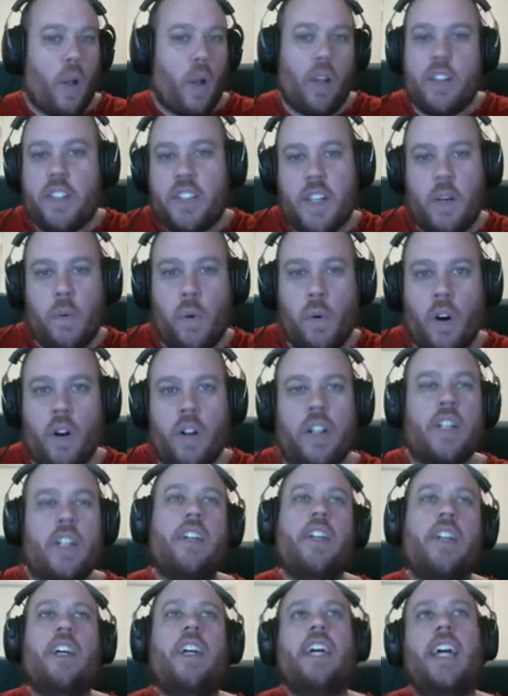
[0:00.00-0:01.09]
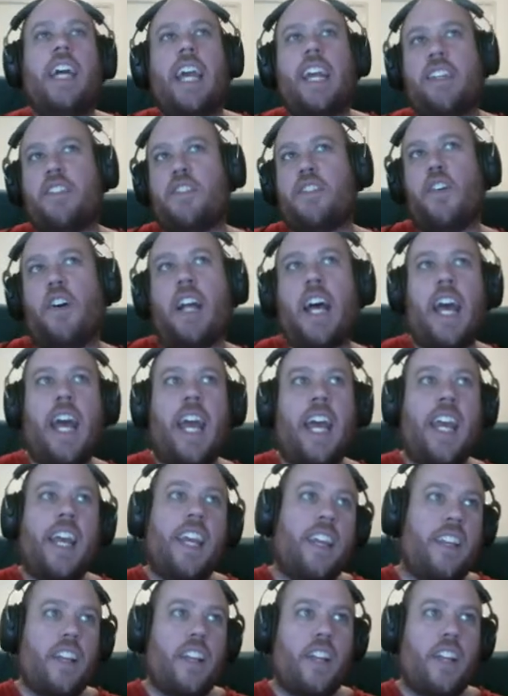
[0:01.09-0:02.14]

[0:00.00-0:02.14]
policy wonk. He's not a